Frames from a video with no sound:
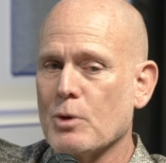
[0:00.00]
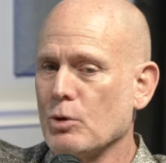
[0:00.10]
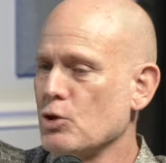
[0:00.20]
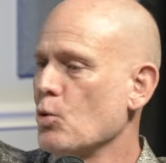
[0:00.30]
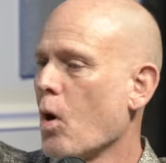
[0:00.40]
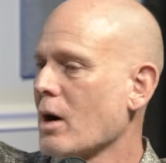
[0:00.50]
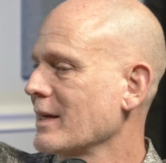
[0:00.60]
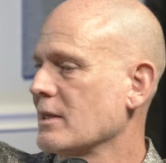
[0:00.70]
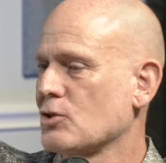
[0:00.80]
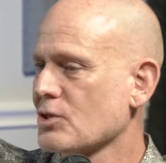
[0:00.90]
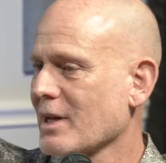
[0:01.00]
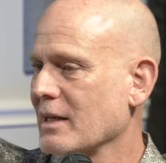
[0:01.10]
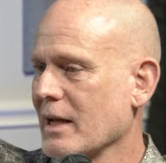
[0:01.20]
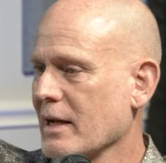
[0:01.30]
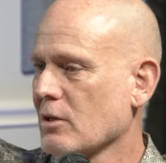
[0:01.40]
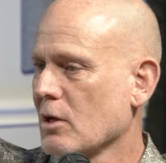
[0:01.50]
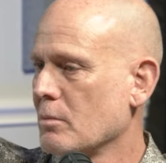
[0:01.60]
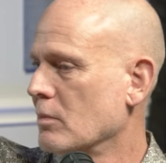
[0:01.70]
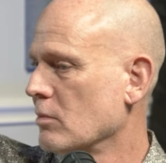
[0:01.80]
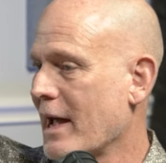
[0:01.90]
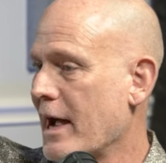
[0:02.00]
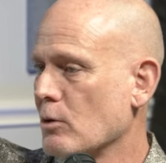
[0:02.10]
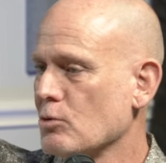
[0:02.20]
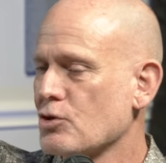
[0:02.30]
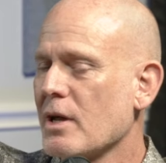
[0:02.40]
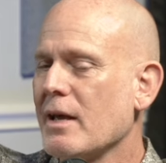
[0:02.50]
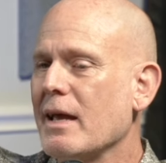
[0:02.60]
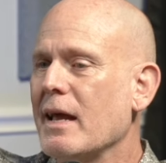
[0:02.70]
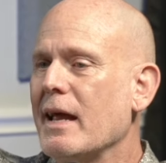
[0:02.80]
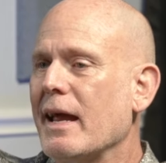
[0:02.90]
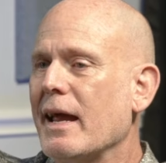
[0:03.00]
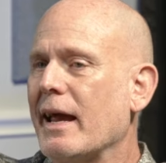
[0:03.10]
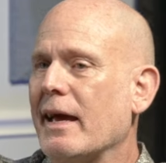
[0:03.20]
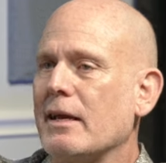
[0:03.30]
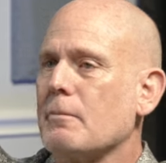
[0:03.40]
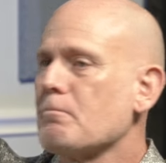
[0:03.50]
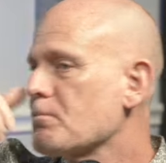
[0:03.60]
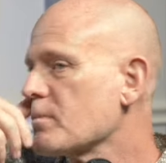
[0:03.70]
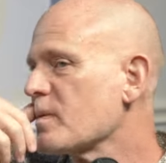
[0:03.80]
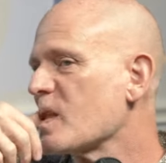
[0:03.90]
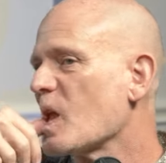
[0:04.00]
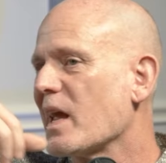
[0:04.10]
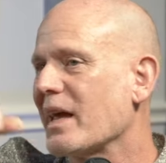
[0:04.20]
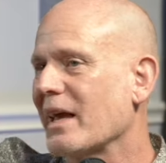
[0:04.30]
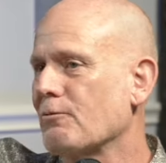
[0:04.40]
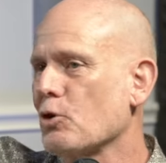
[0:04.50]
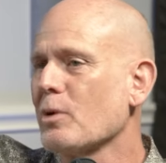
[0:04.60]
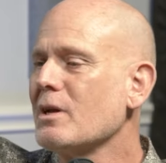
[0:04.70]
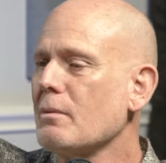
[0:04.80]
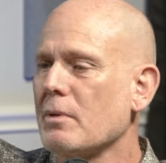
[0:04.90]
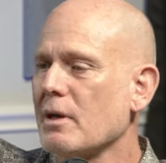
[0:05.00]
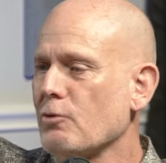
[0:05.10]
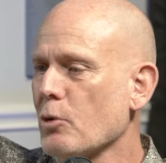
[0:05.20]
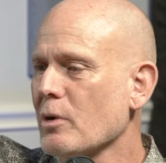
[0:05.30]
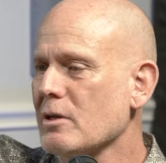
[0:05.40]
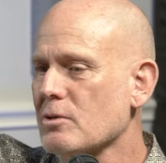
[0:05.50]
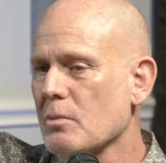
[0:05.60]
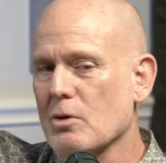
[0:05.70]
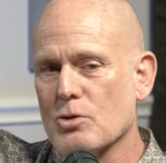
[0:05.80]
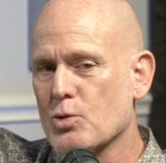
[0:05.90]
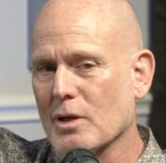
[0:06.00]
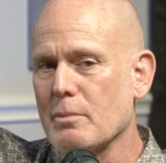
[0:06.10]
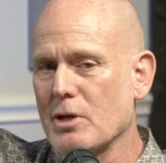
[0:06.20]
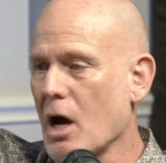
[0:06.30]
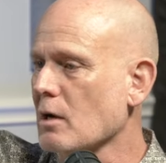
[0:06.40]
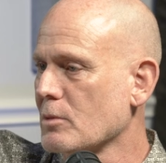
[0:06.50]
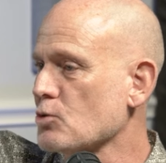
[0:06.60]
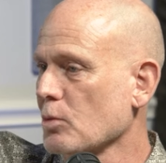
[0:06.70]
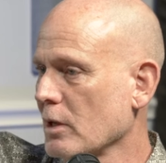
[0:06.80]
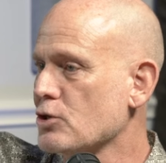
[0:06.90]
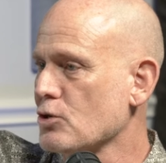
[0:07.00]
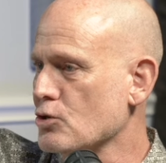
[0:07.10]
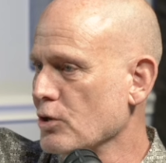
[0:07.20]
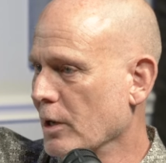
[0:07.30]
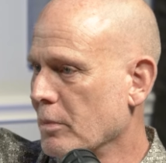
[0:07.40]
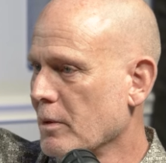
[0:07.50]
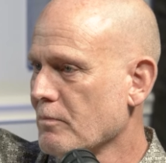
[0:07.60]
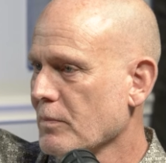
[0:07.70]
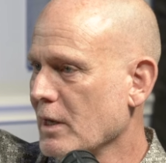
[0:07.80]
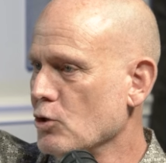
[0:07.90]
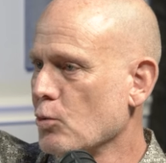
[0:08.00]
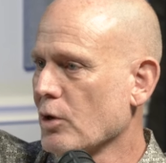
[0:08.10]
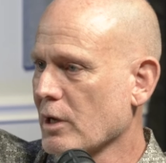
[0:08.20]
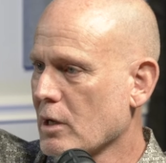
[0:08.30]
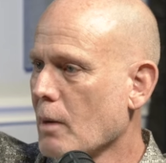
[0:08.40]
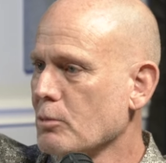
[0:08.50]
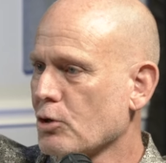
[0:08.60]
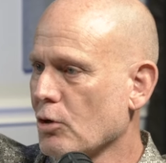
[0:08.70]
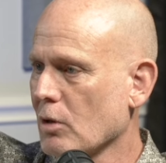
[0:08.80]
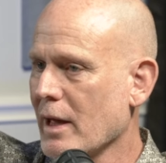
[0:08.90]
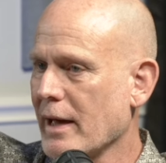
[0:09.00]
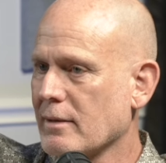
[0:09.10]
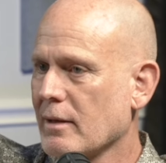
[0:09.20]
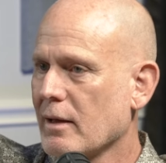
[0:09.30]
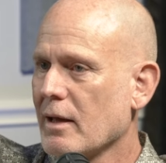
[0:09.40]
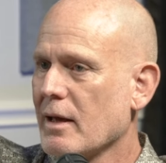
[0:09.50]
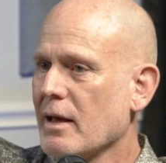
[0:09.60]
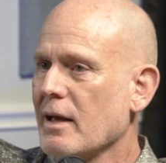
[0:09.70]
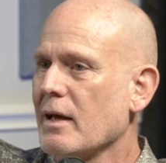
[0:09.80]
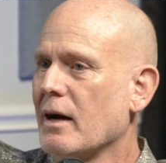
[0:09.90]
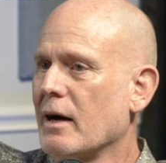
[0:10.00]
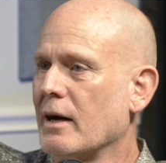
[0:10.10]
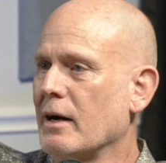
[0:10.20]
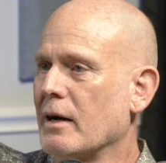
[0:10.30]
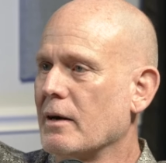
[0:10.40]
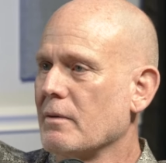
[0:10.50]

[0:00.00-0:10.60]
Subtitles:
When you walk in, it's just like a nightclub lounge, and if you're in a strictly monogamous relationship and you were to come to Colette, uh,